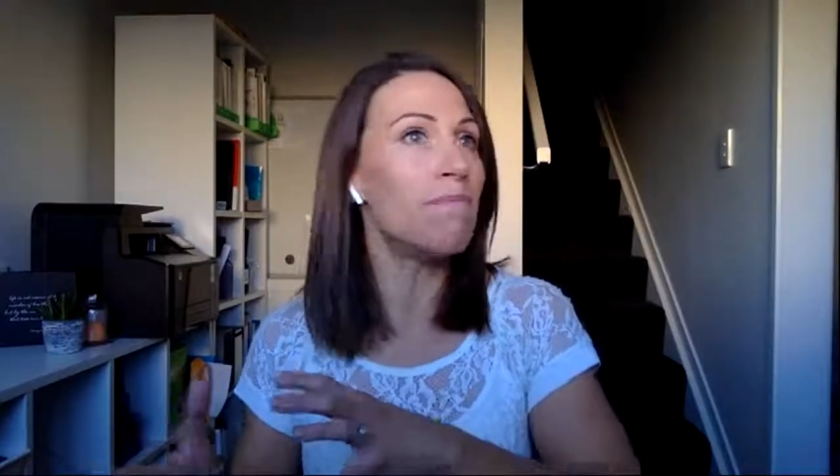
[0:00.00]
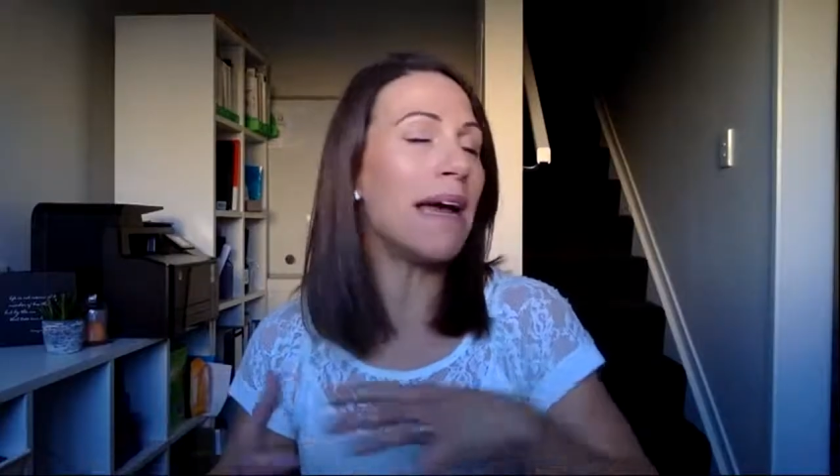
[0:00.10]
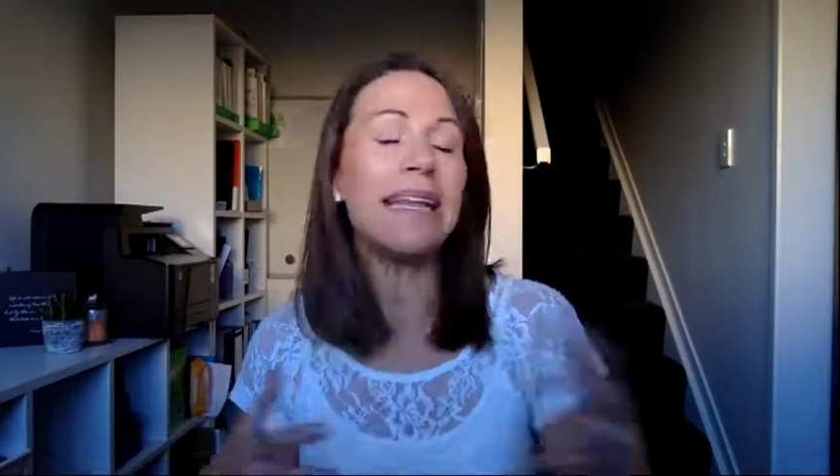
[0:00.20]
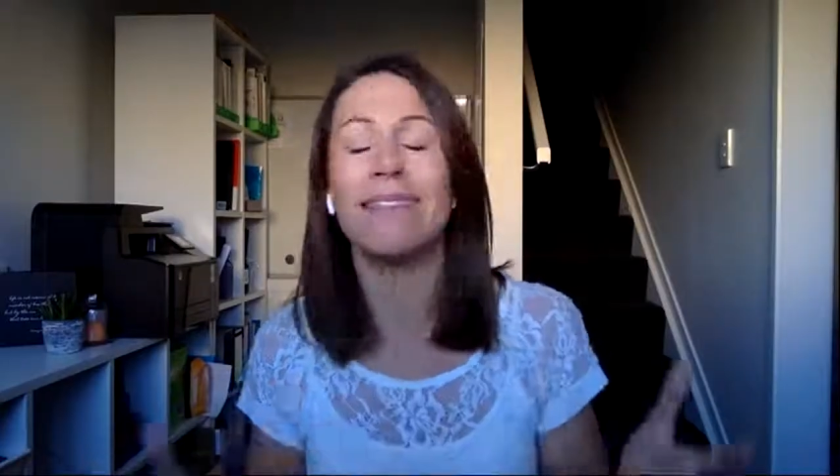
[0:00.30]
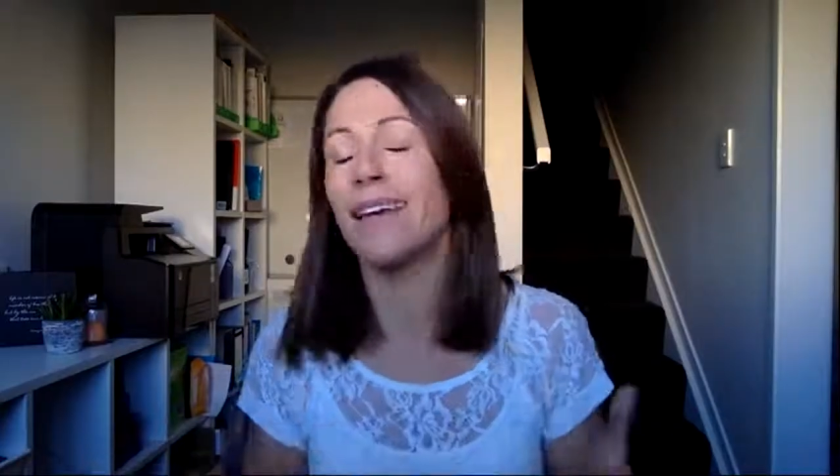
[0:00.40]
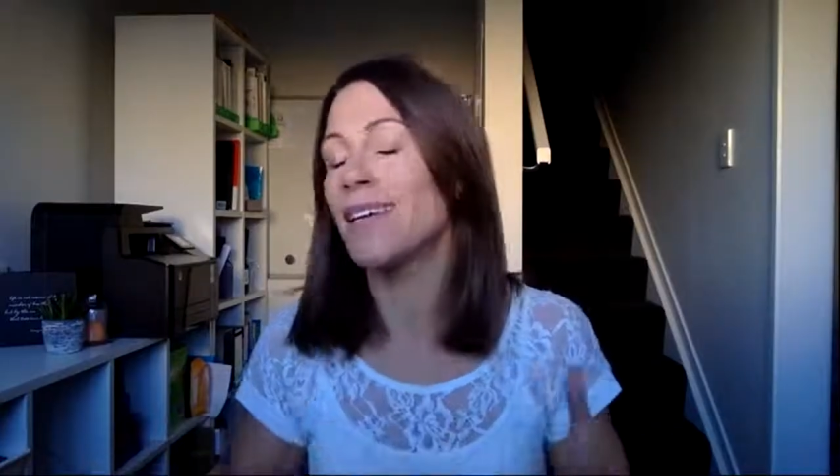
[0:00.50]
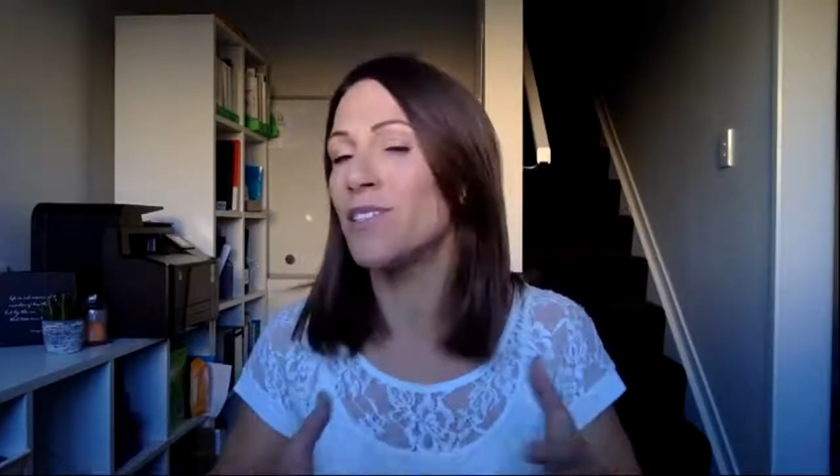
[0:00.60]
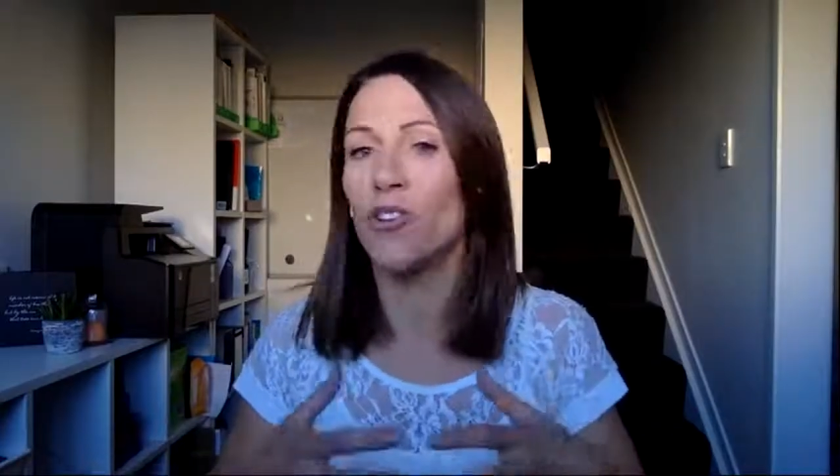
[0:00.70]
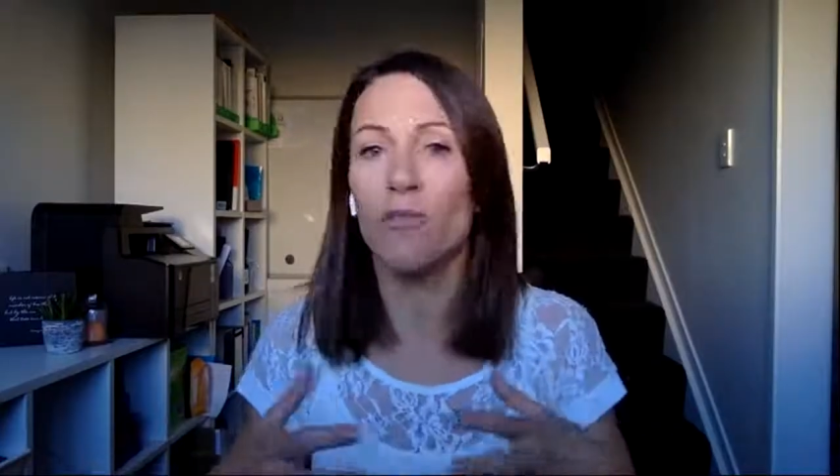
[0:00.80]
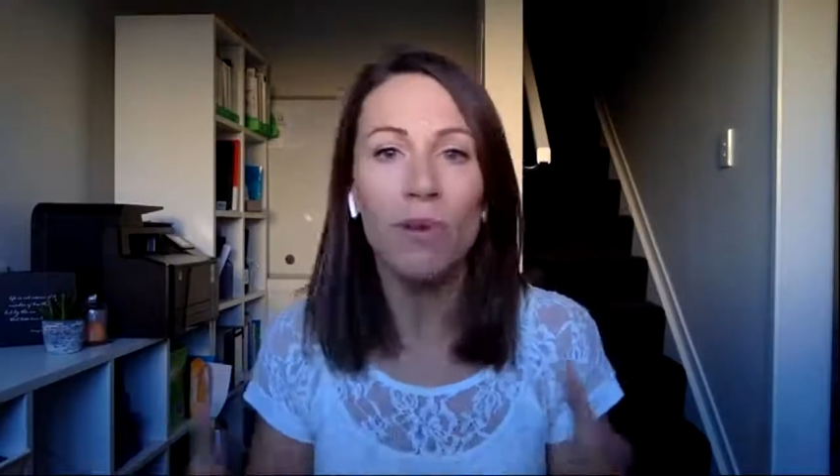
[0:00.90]
many
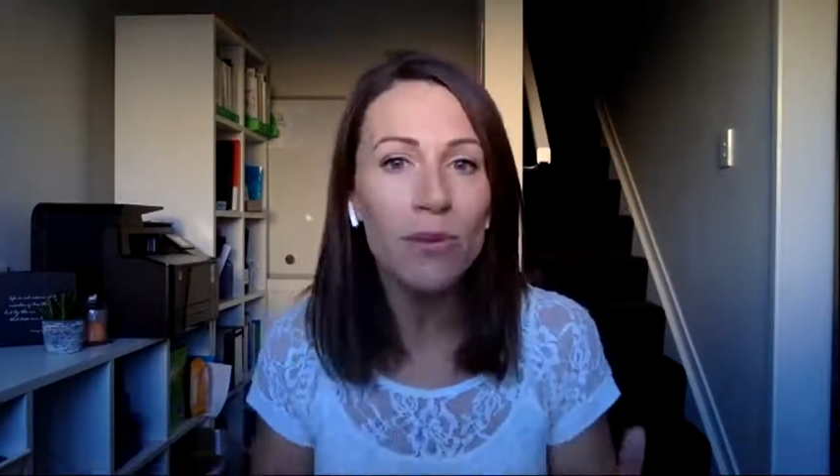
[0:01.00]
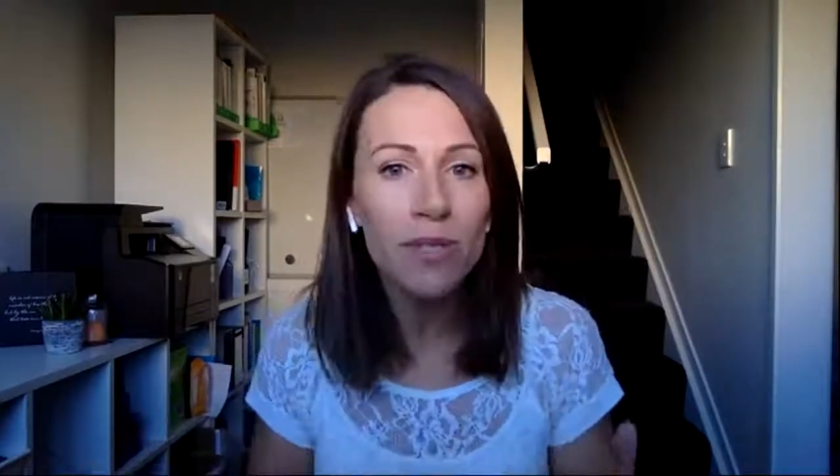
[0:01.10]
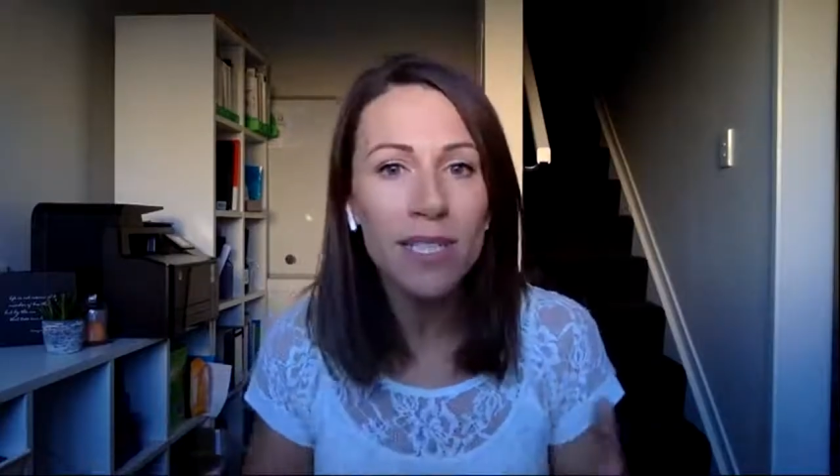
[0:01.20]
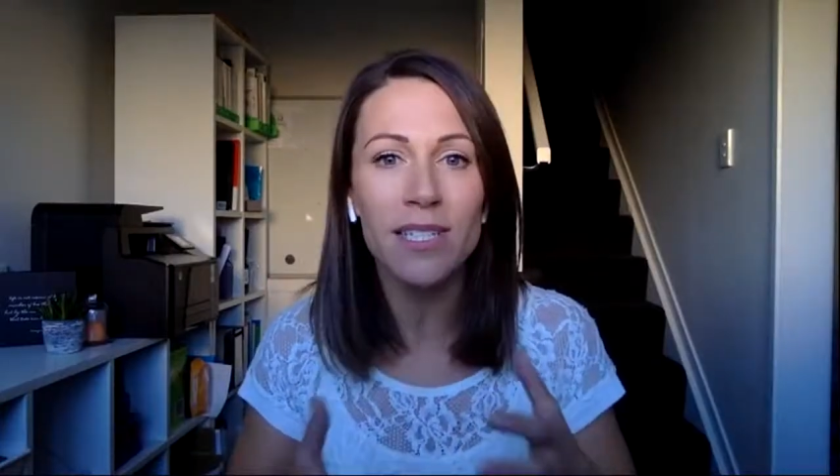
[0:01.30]
things: your immune